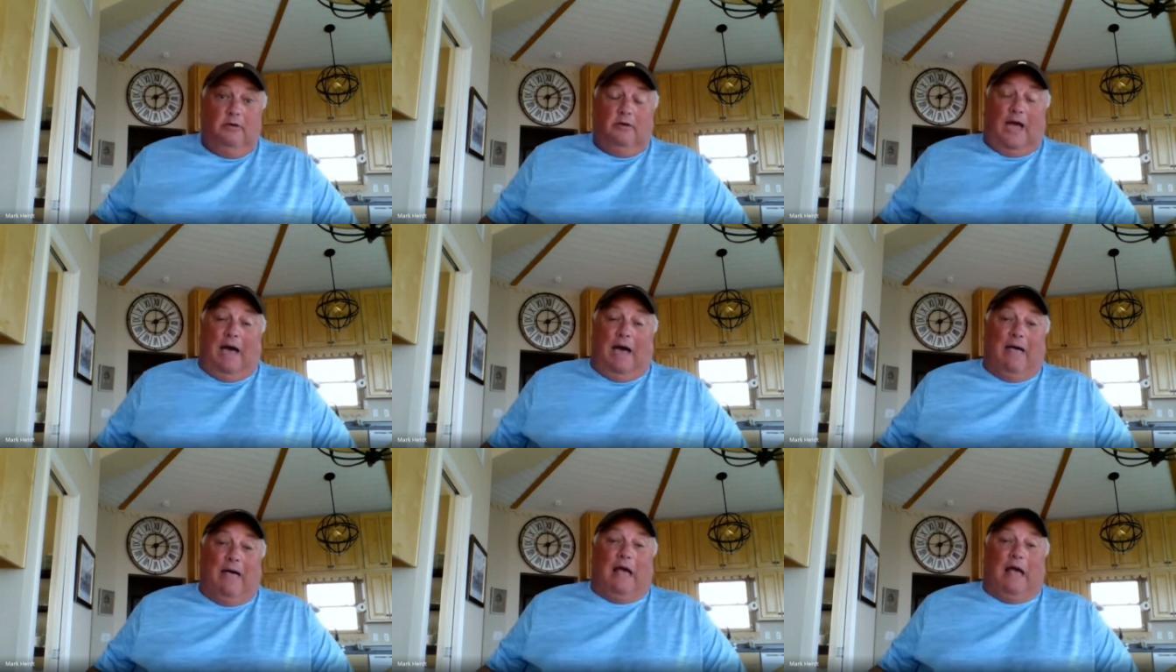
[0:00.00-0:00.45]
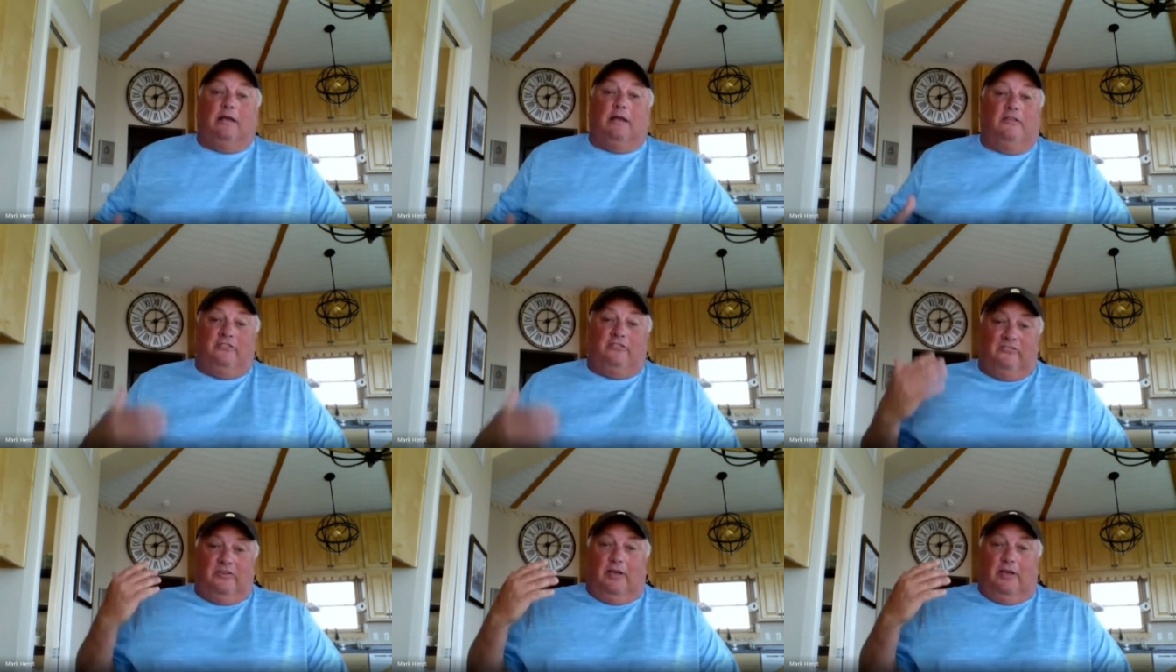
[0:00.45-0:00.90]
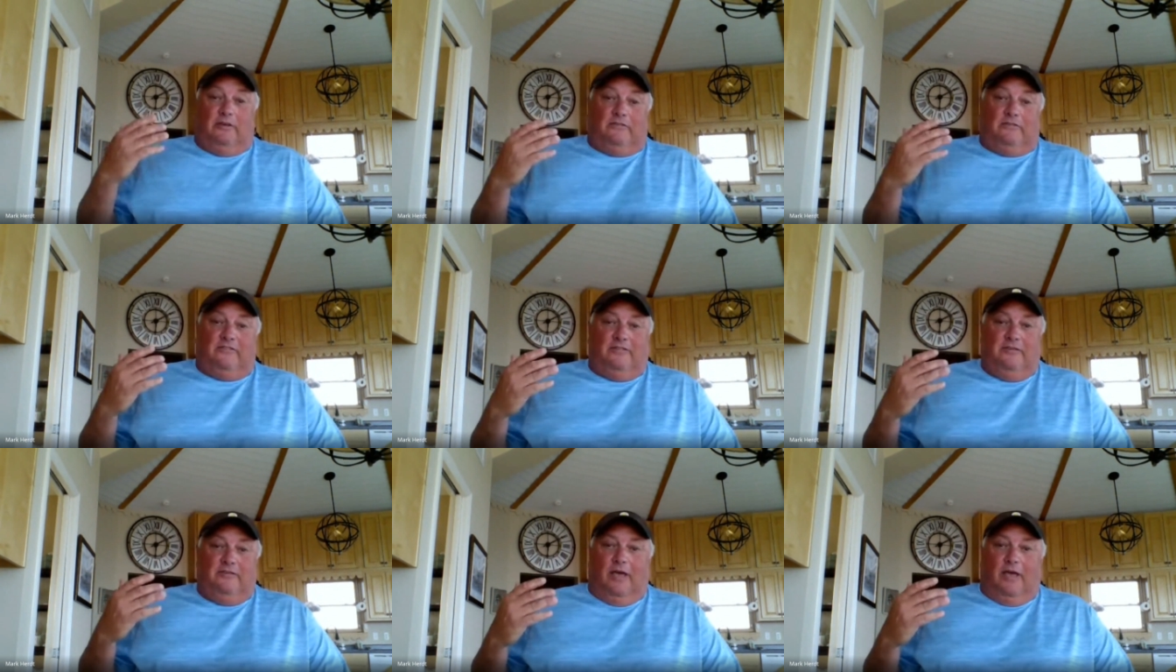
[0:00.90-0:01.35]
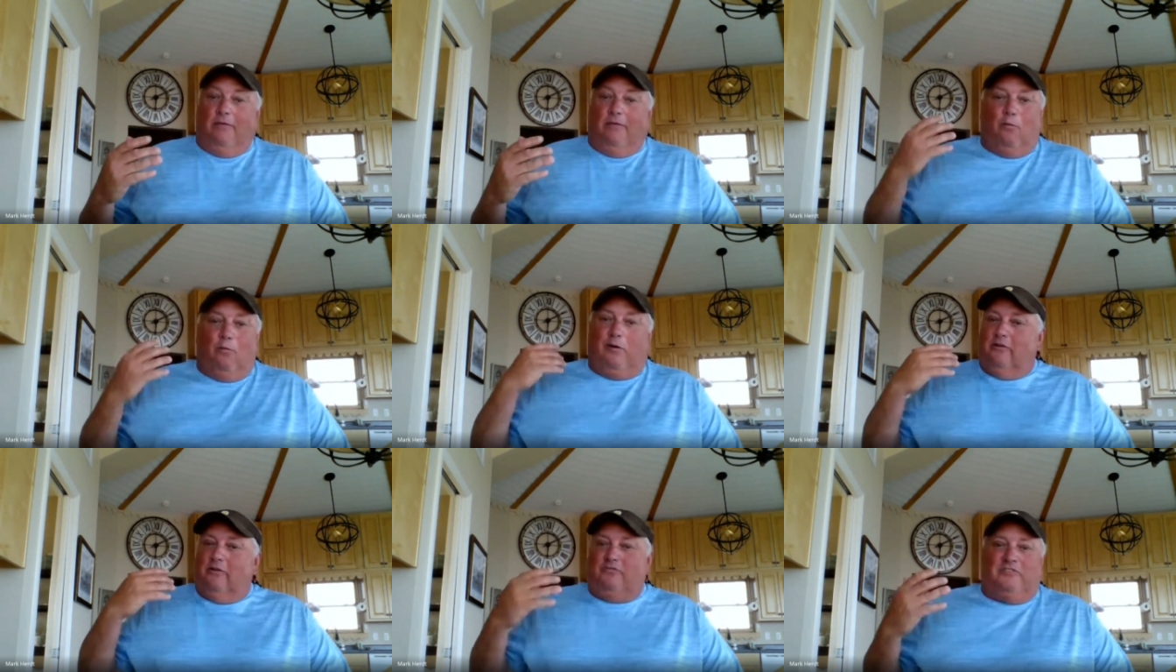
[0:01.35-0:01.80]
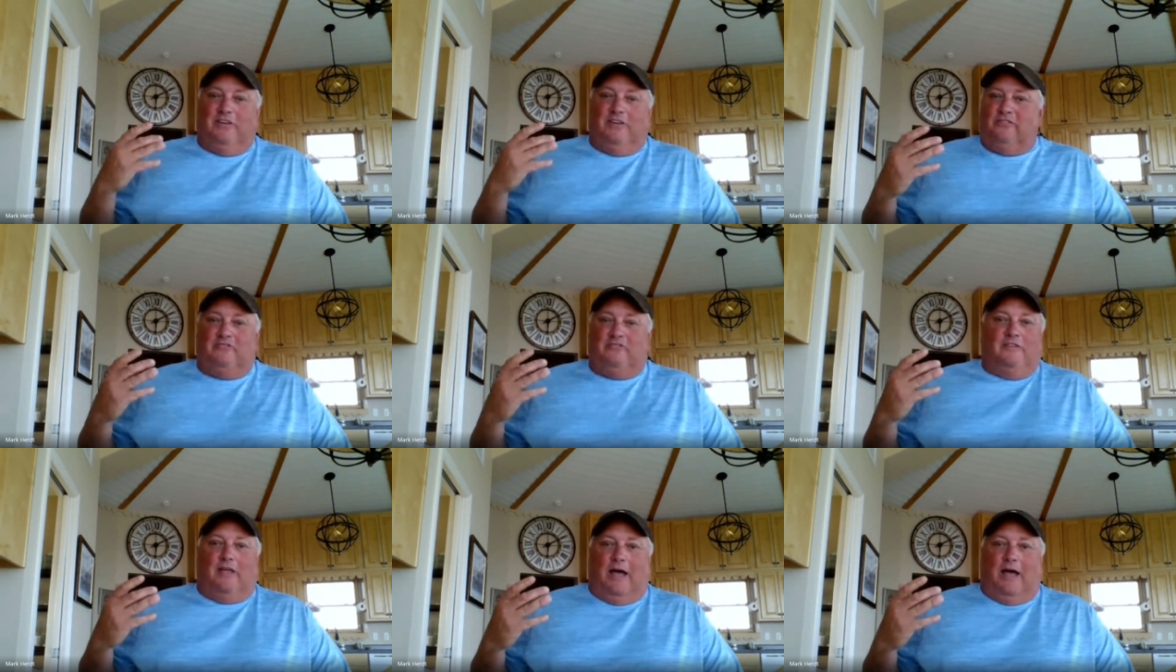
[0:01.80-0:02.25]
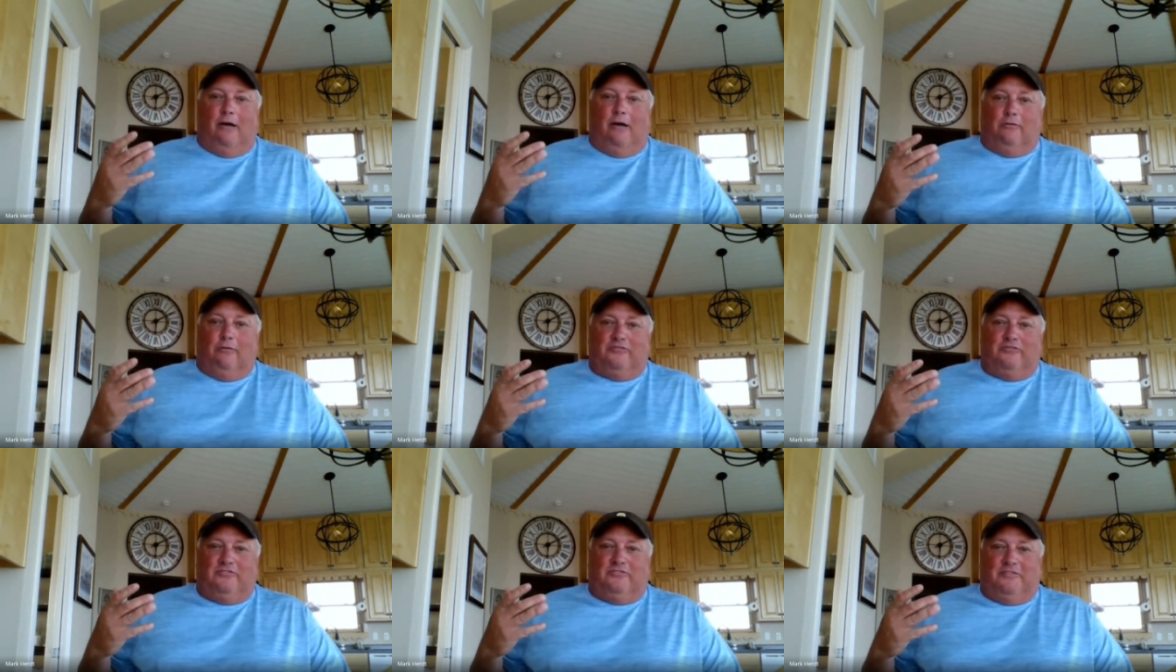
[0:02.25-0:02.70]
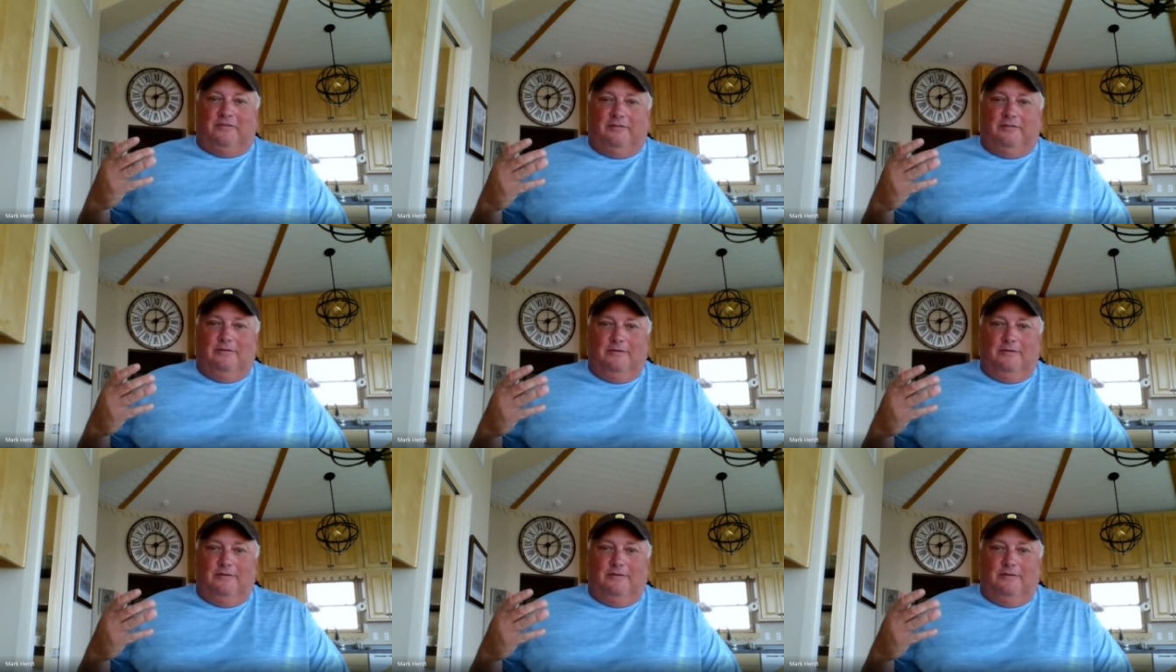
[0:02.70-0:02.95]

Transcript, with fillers: I'm not gonna sit in the worst seats in the house.